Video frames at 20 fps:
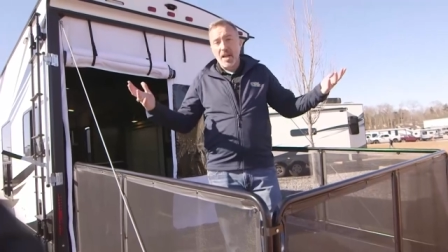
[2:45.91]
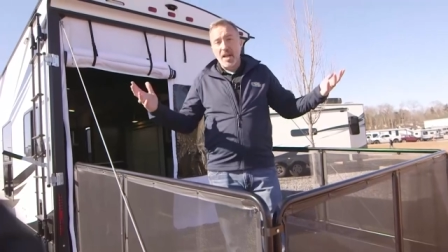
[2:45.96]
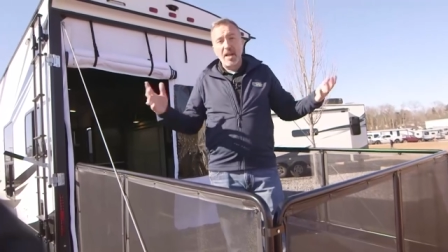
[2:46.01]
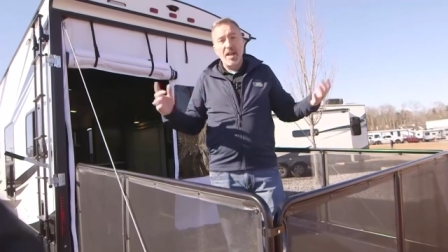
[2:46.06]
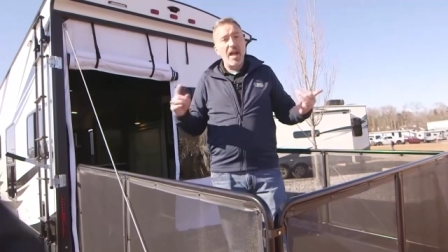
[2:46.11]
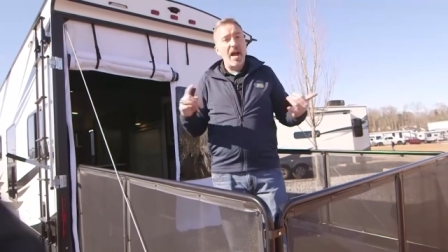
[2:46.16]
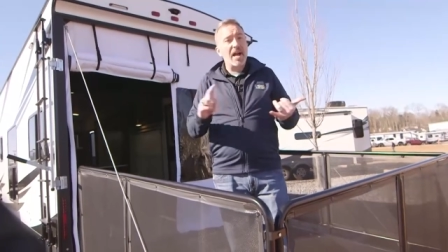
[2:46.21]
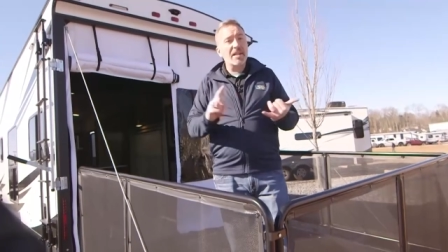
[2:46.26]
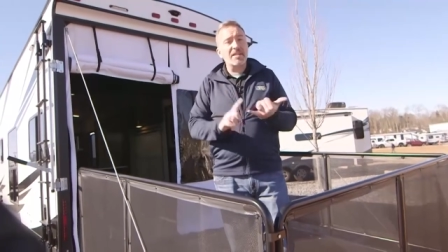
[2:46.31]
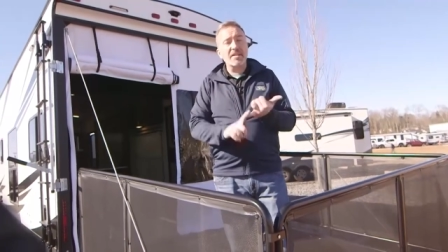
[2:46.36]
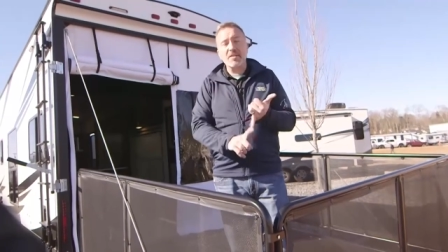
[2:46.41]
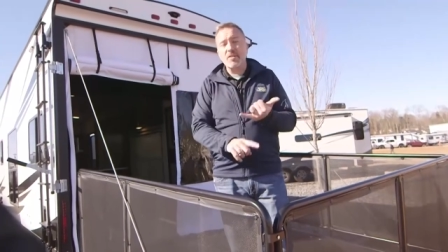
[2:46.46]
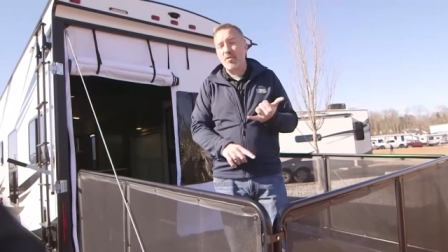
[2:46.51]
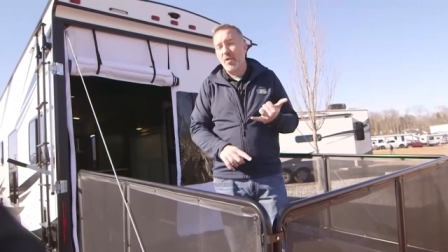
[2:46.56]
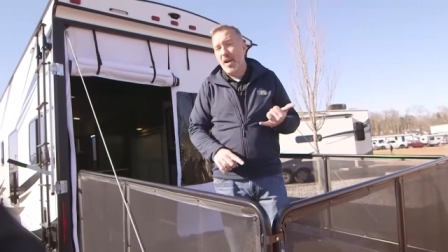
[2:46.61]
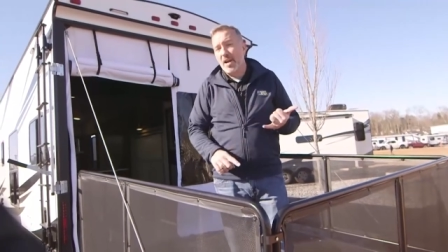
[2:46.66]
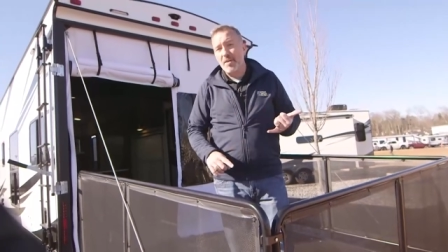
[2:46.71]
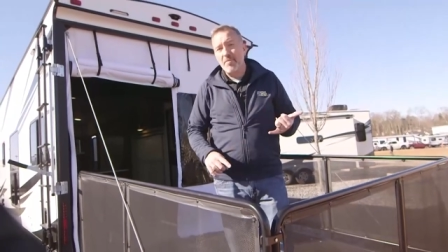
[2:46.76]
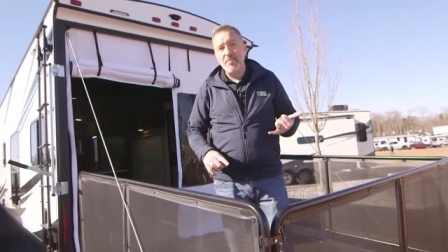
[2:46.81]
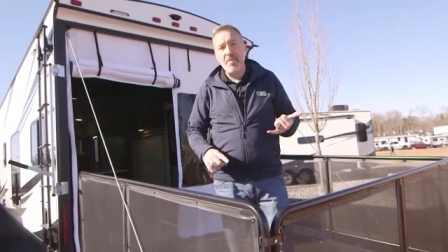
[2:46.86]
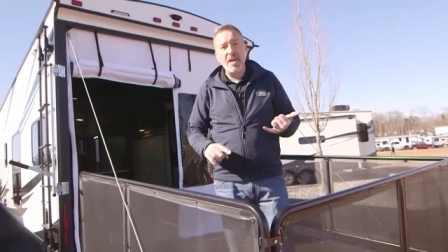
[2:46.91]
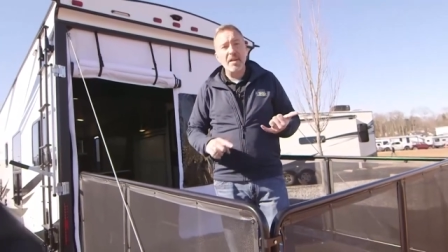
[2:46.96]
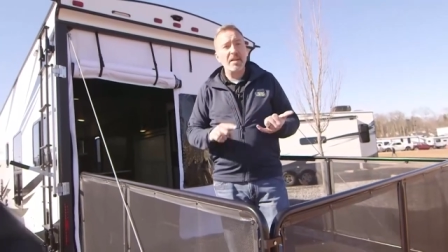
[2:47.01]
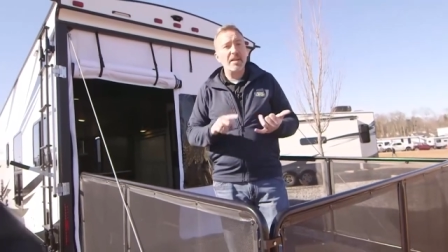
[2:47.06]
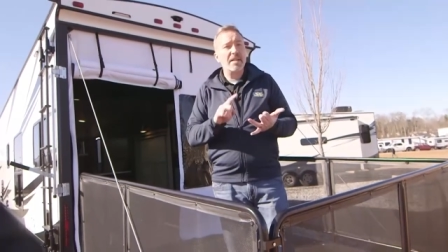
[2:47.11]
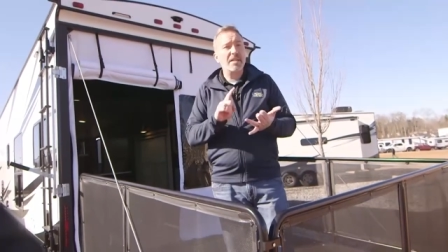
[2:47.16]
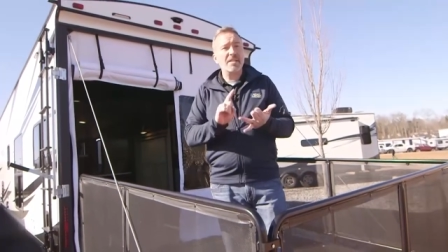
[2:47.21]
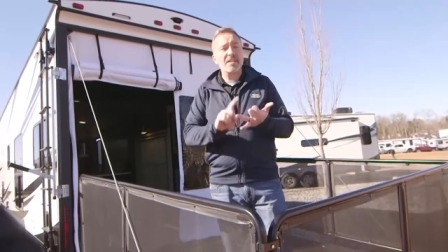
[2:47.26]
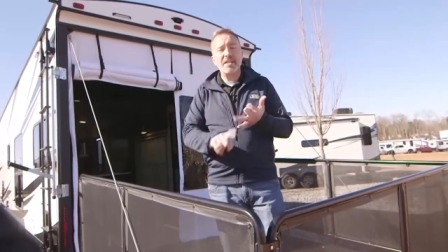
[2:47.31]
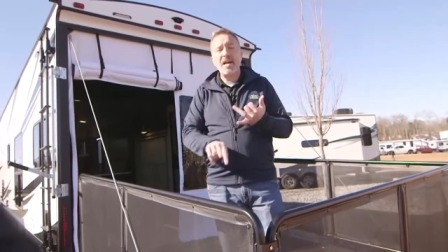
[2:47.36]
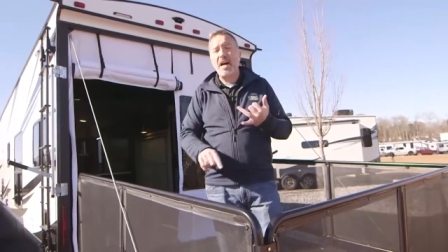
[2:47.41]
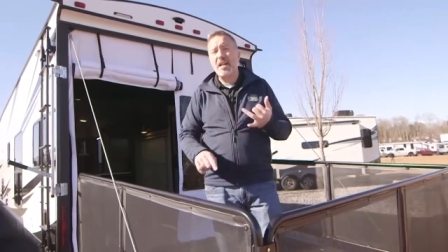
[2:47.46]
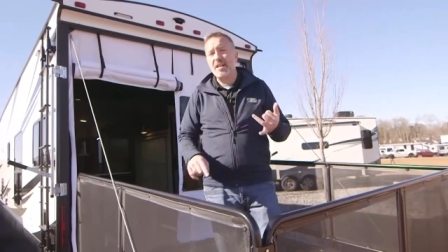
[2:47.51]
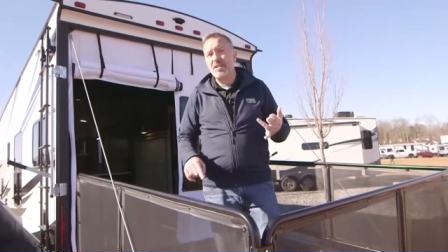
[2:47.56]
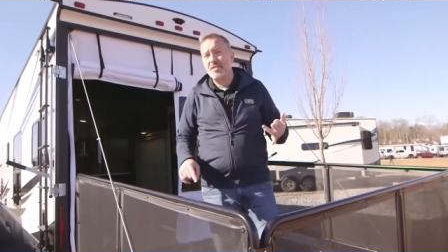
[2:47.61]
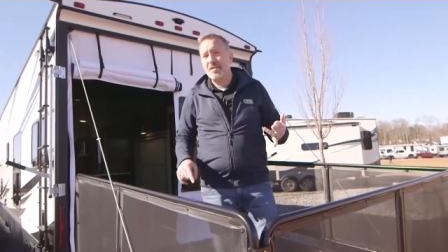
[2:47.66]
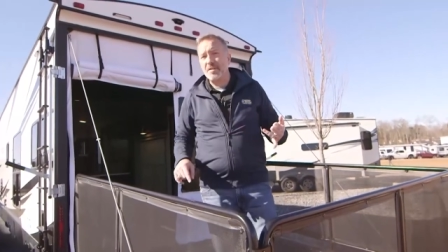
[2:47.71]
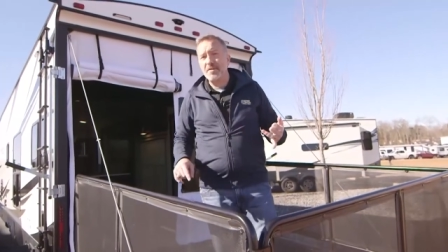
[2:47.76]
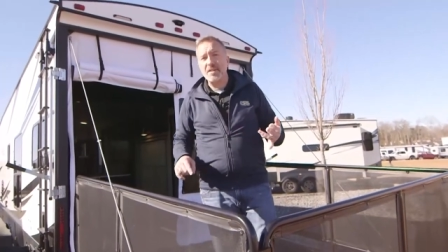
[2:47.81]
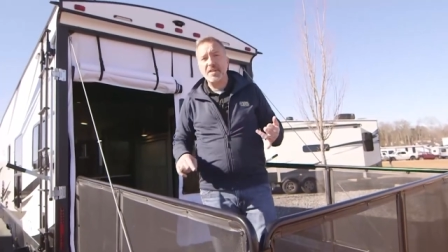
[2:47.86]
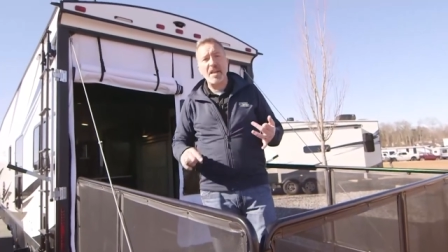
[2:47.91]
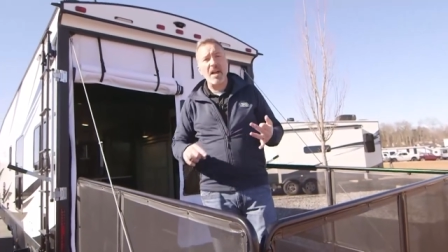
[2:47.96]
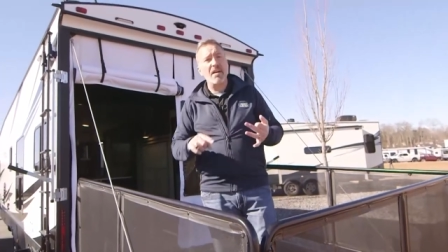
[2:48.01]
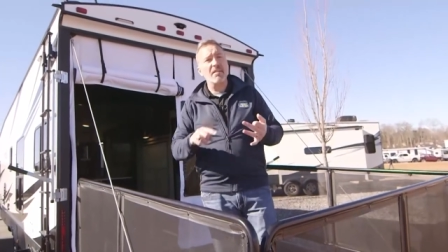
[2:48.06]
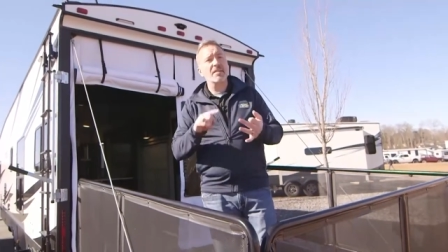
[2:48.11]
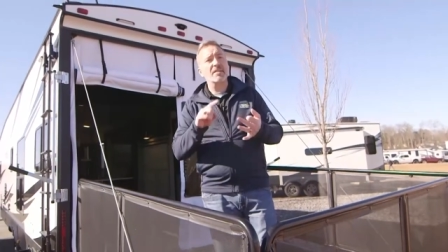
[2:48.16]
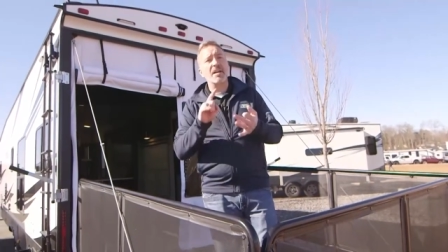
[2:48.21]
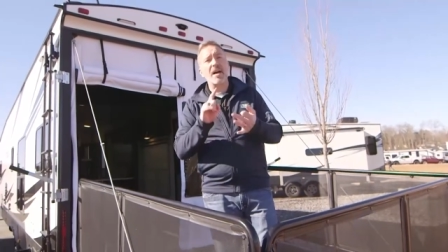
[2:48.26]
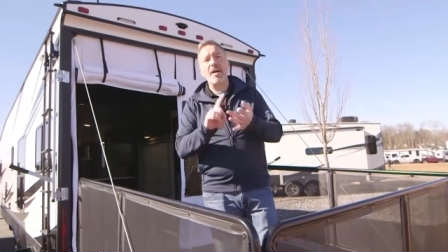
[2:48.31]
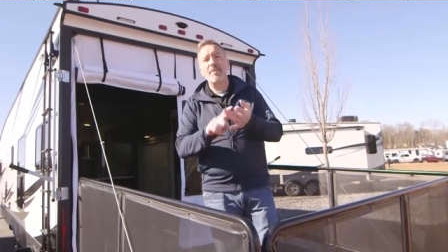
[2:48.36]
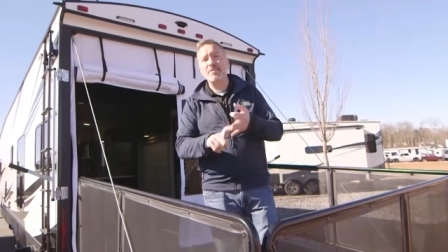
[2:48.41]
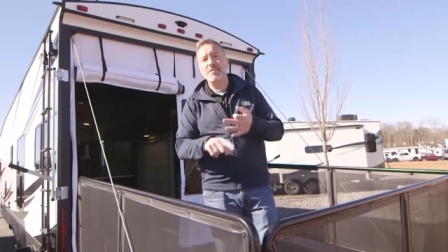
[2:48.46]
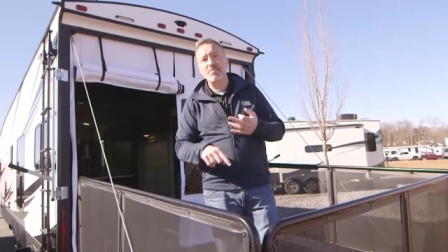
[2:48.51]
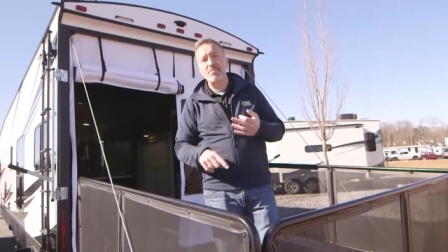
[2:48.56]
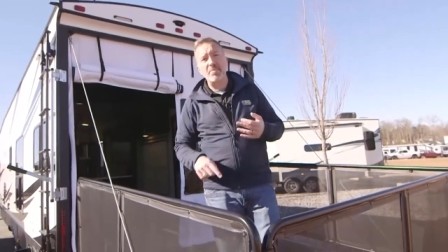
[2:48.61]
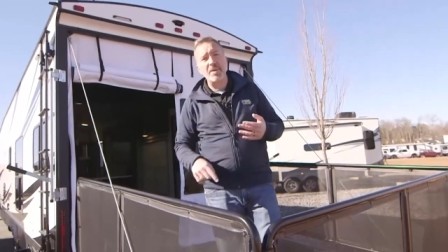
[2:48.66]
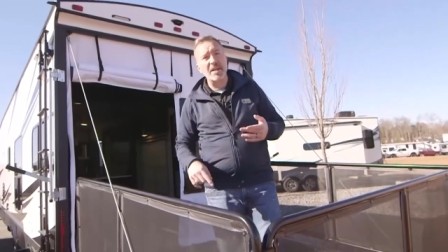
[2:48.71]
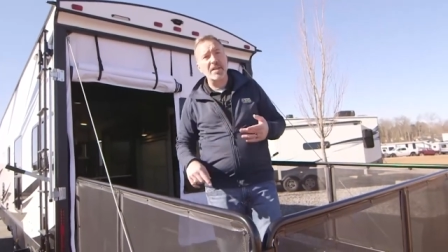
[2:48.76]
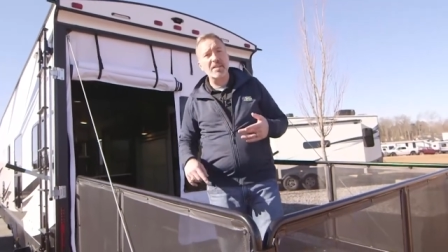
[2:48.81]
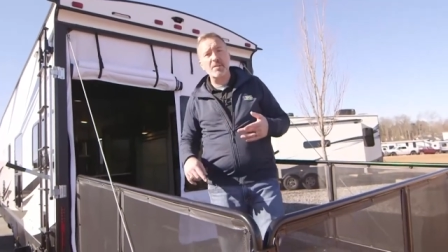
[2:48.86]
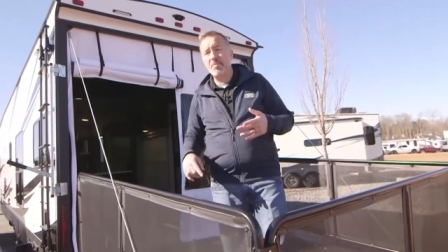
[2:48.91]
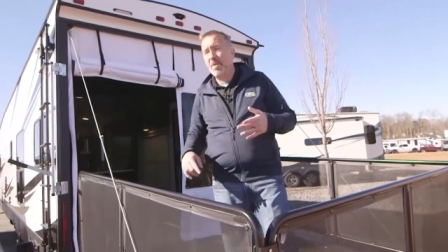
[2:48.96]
Lots of great amenities, solid surface countertops, big